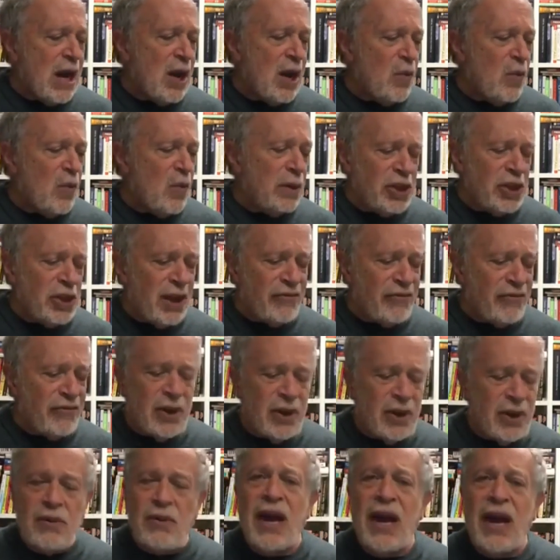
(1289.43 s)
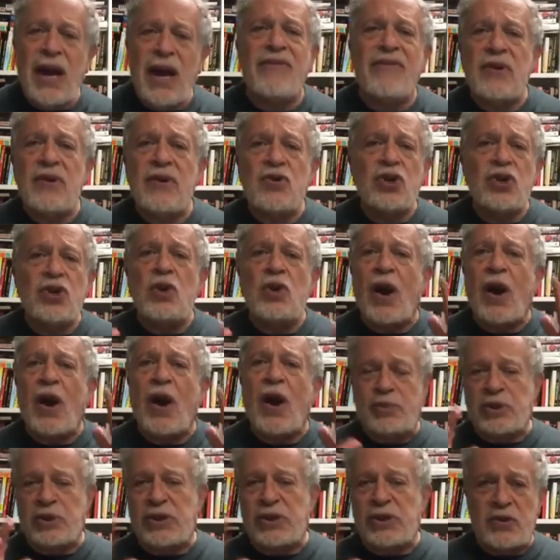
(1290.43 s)
Well, Jeff, you have two
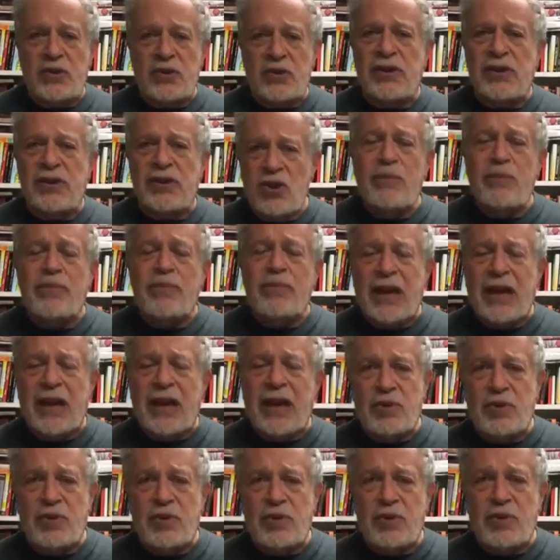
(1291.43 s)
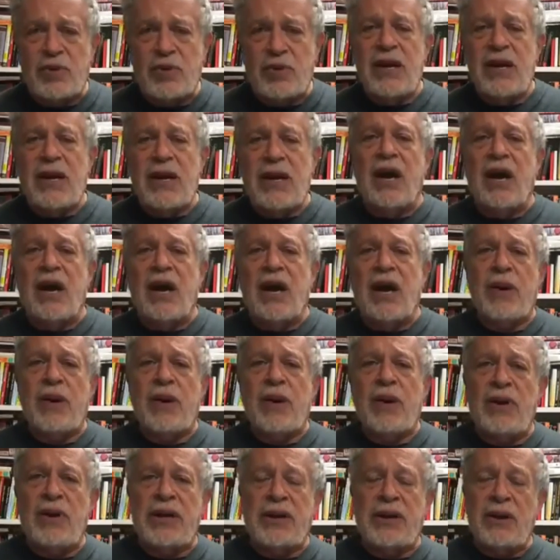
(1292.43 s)
options, really, two big options, other
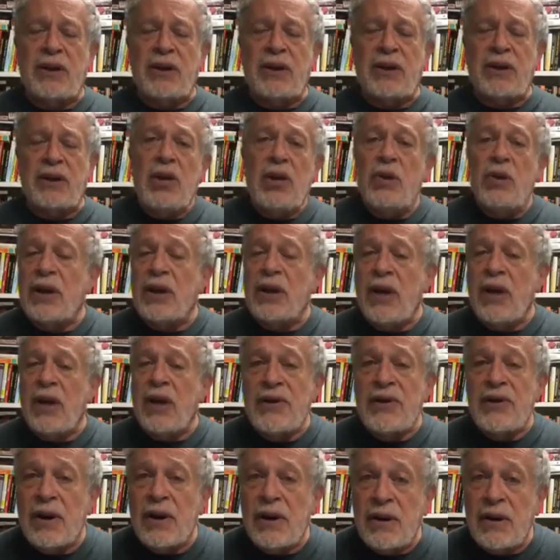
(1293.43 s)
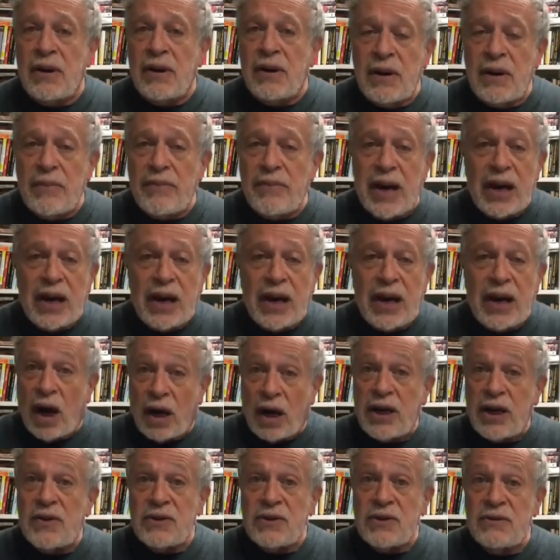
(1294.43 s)
people like you. You can either make a
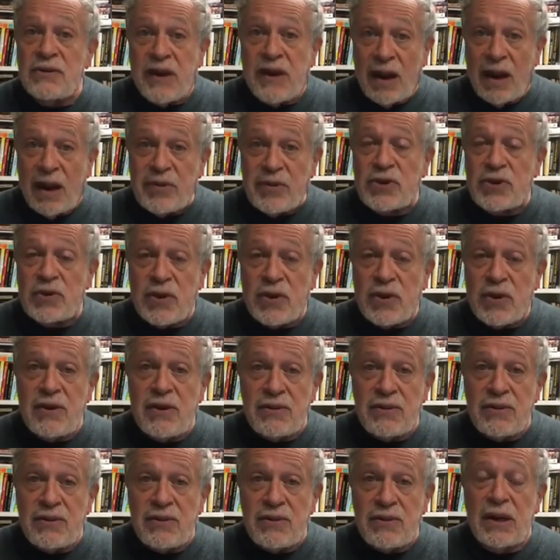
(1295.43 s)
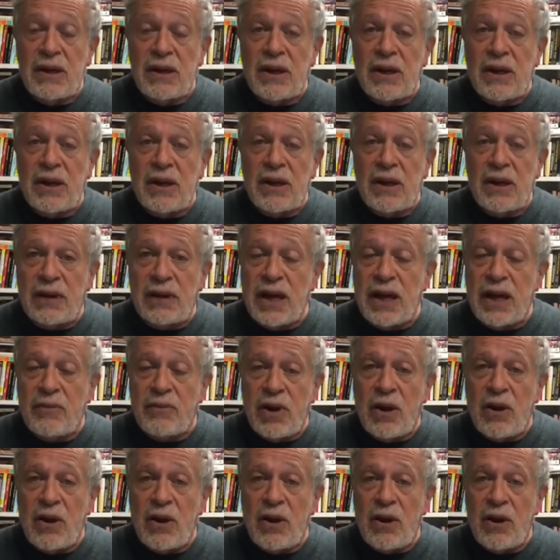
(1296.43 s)
ruckus, demonstrate. You can let him
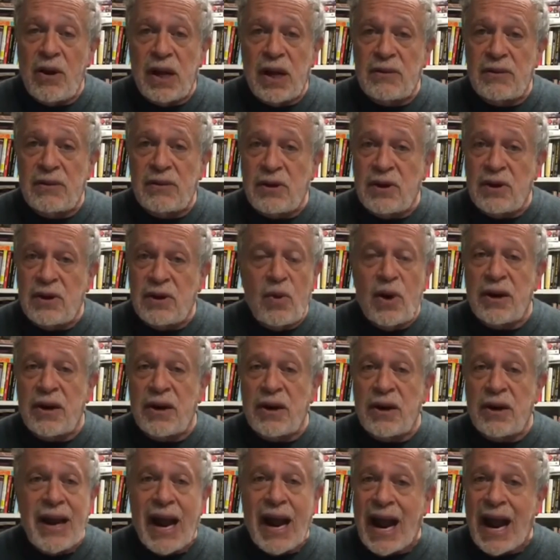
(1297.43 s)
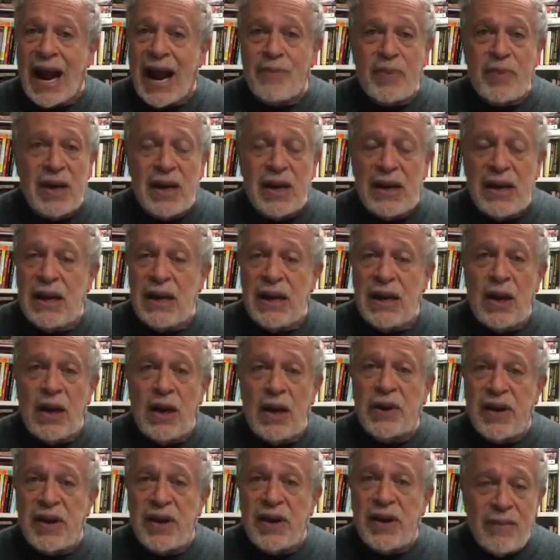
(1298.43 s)
know that you are not happy
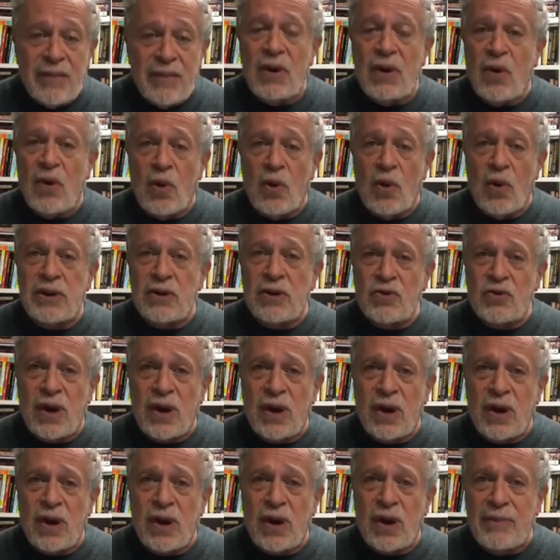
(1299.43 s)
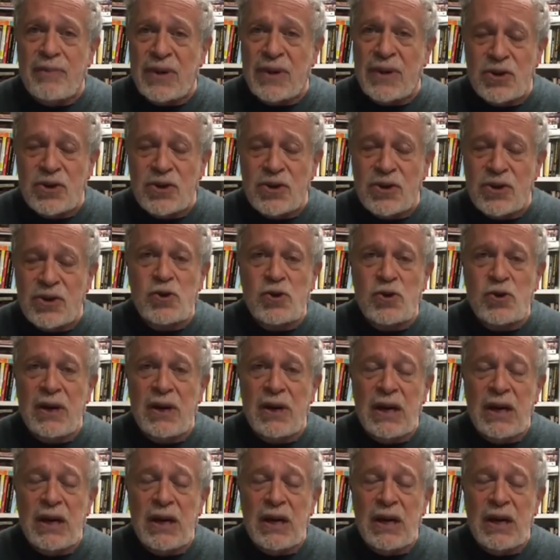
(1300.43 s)
with him or the Trump administration.